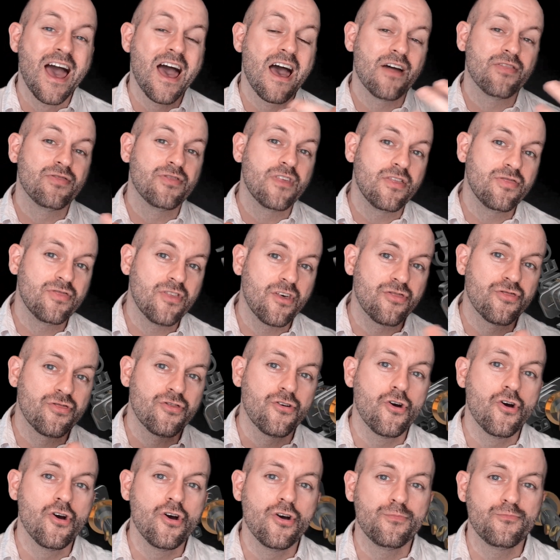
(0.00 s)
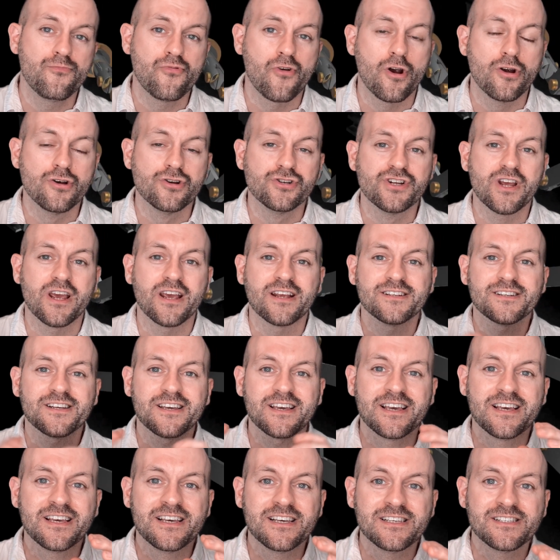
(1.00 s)
And then the third project
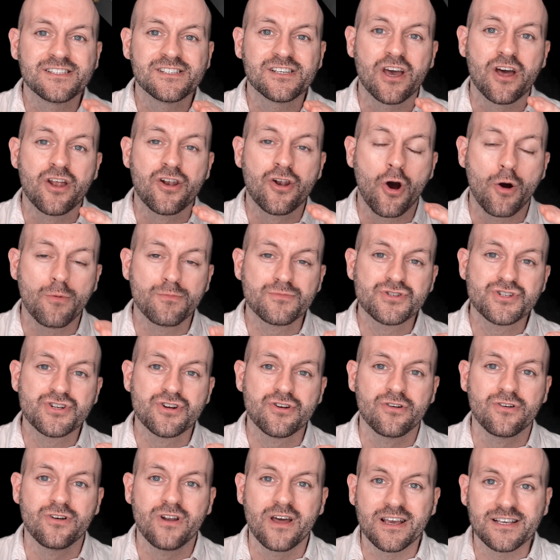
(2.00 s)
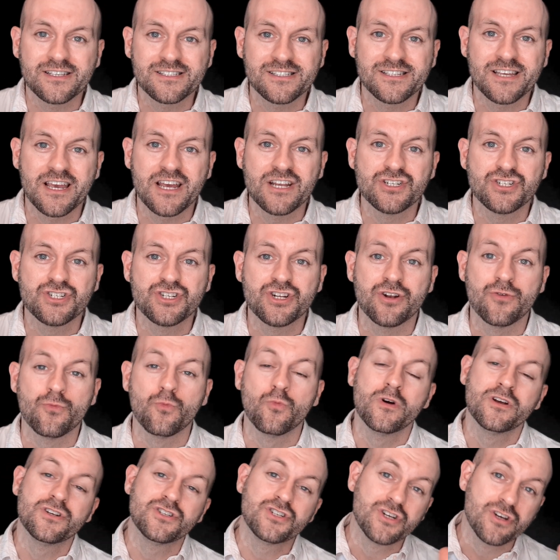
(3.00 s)
is an optional extension,
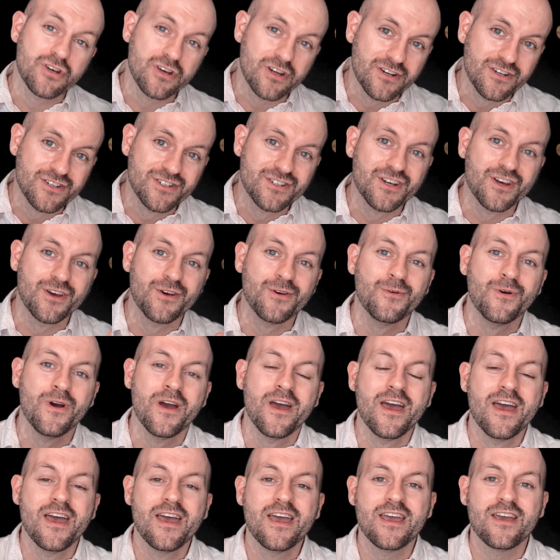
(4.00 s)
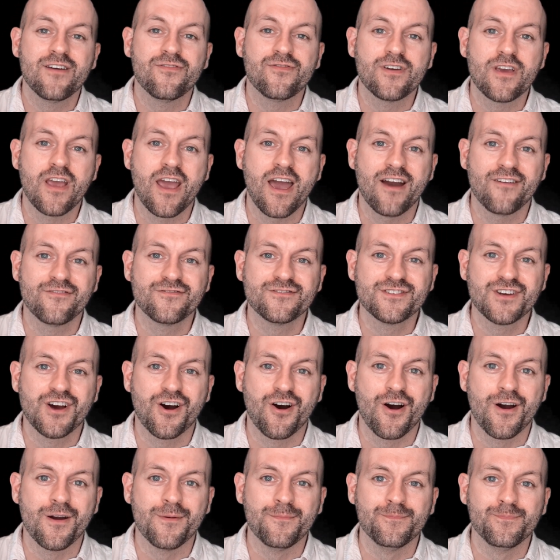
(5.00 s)
which you can do if you have
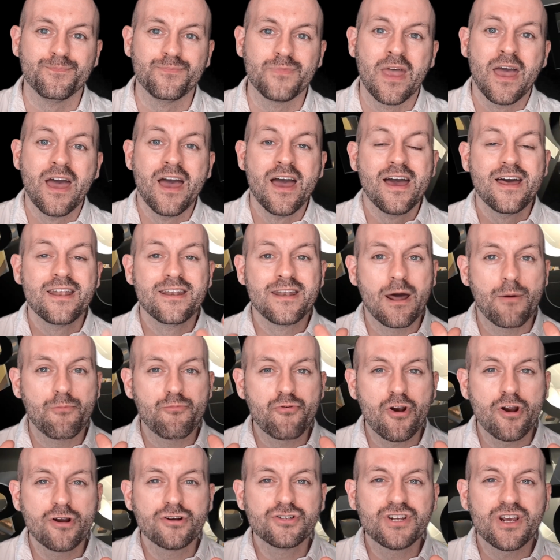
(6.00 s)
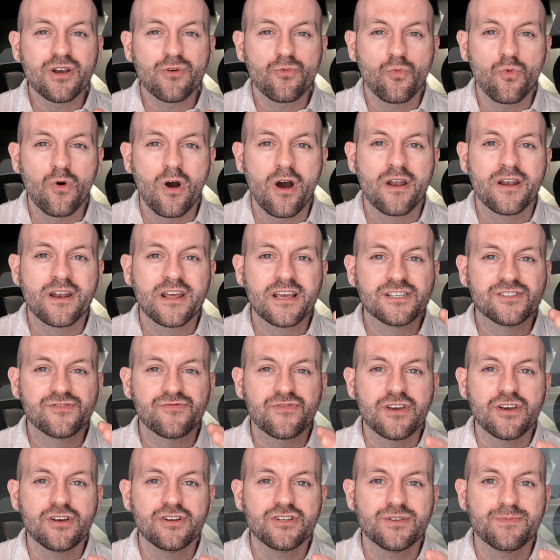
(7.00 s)
time. Now, project 1 is
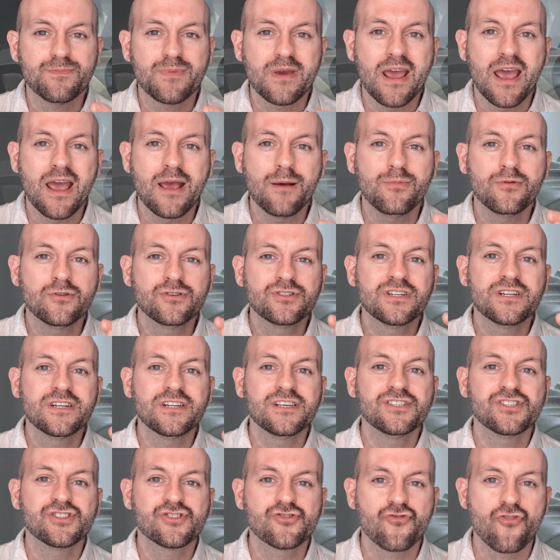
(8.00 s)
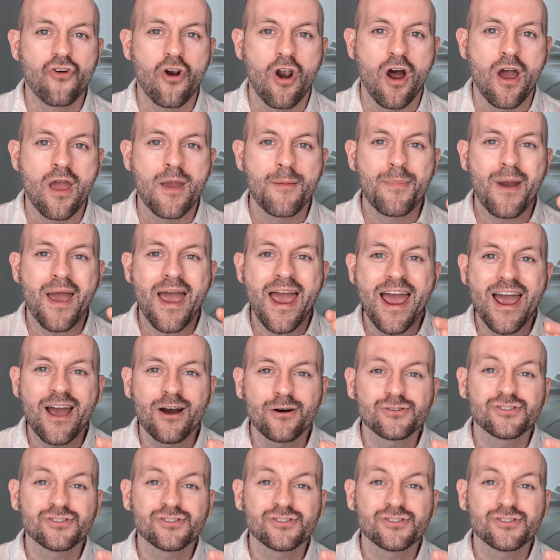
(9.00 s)
for you to be able to describe how